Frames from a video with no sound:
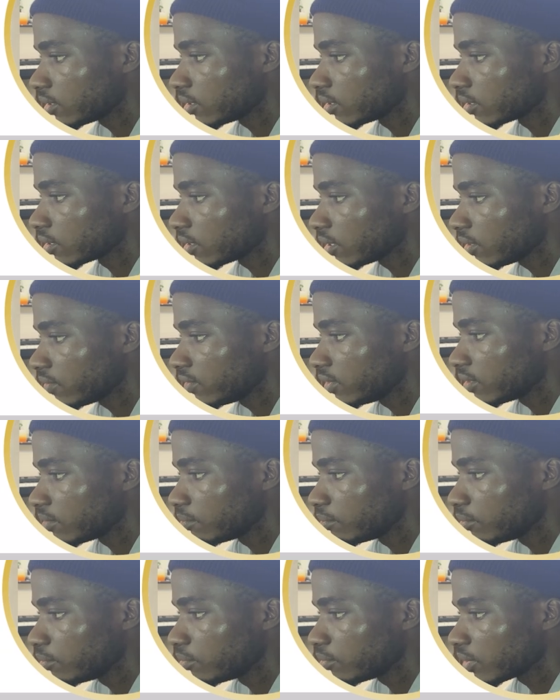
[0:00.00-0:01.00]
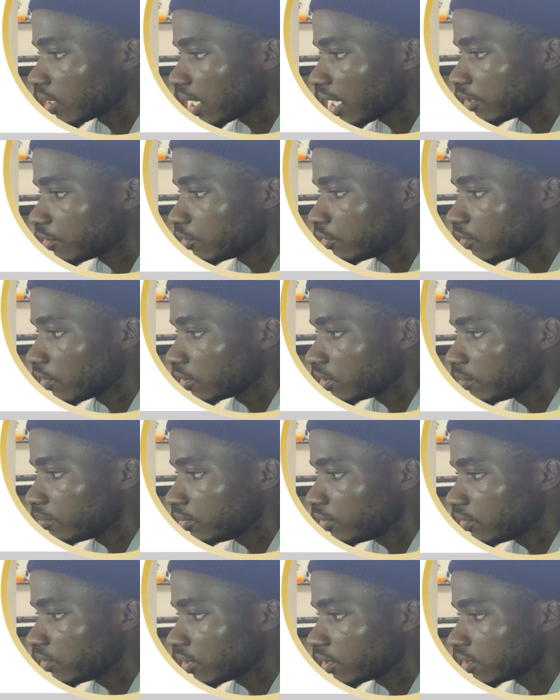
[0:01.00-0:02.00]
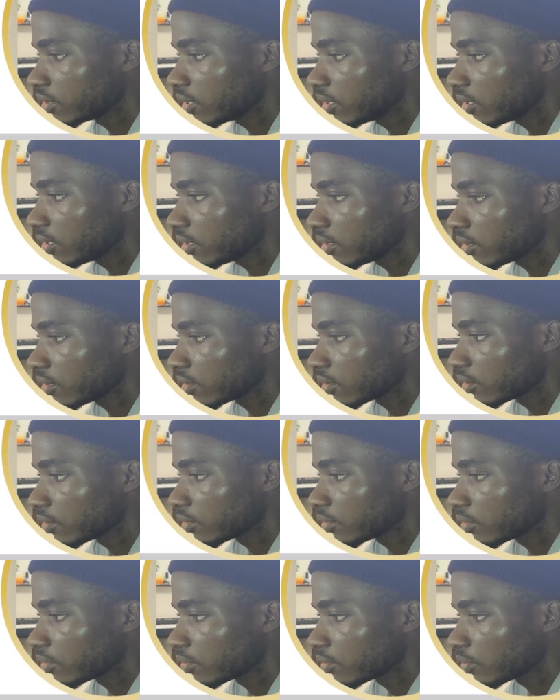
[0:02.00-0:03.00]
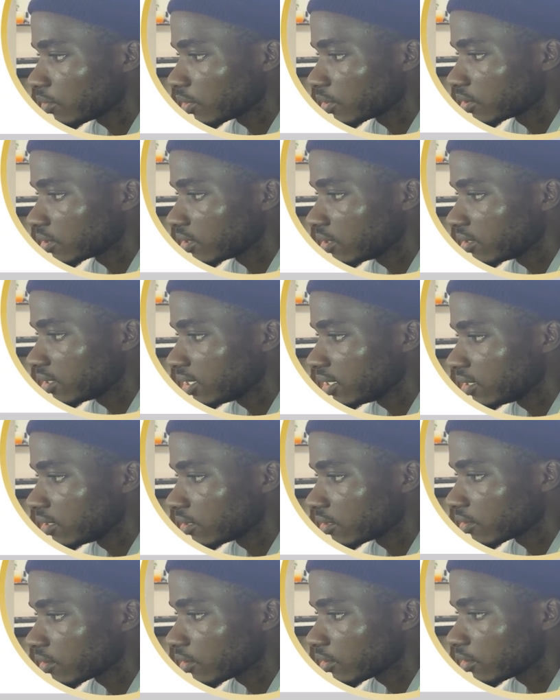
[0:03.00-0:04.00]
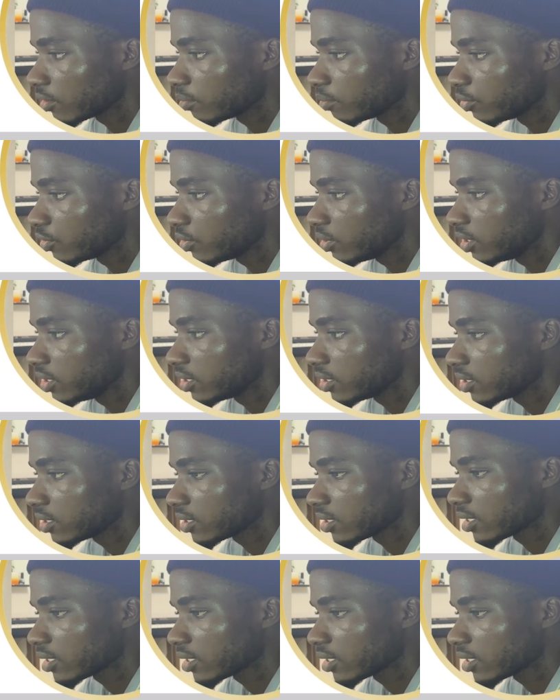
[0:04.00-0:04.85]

is if the candle for the previous day was green or bullish,